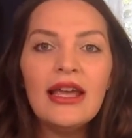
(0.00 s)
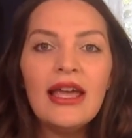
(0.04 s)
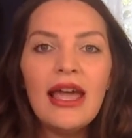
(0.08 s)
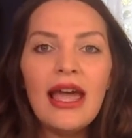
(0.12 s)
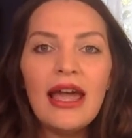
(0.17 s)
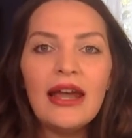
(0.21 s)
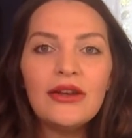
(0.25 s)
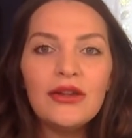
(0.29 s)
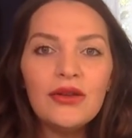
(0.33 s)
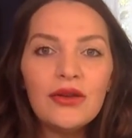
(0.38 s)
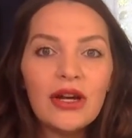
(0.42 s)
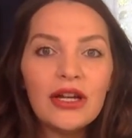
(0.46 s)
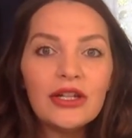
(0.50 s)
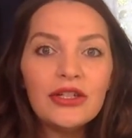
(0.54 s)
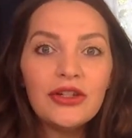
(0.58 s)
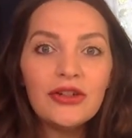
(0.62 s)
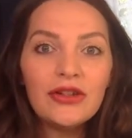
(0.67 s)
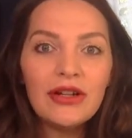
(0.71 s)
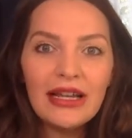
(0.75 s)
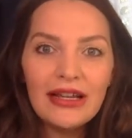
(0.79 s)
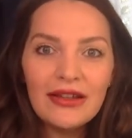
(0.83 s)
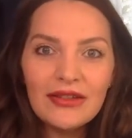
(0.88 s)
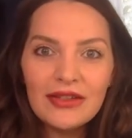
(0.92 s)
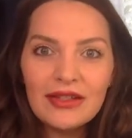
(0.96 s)
and you got your
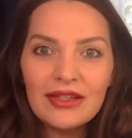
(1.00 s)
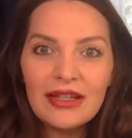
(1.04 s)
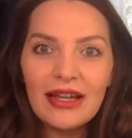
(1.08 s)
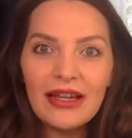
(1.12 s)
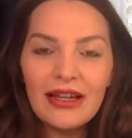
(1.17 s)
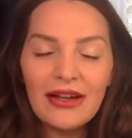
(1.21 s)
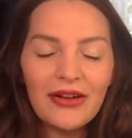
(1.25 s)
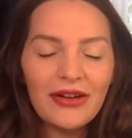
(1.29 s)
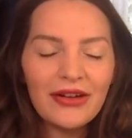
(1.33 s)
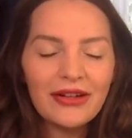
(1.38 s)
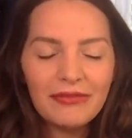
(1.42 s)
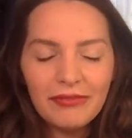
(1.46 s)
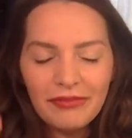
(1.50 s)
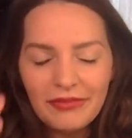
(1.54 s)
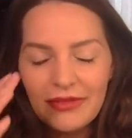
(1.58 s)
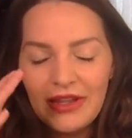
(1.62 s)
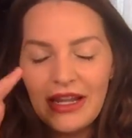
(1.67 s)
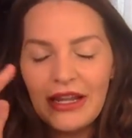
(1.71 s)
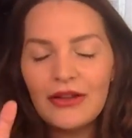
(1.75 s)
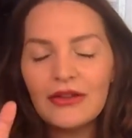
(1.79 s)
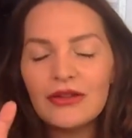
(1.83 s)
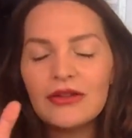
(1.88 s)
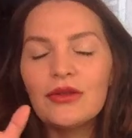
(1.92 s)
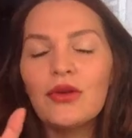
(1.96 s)
nails done, or
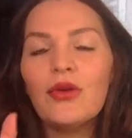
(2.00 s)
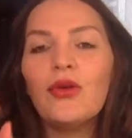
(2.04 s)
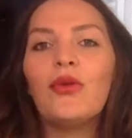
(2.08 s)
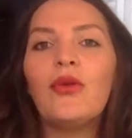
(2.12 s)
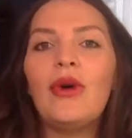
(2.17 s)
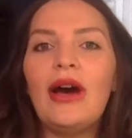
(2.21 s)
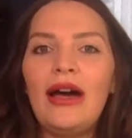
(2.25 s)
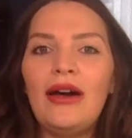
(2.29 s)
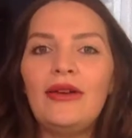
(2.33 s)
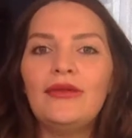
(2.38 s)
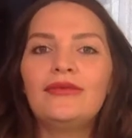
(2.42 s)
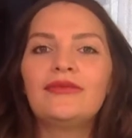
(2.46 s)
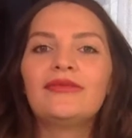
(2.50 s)
nails, wow.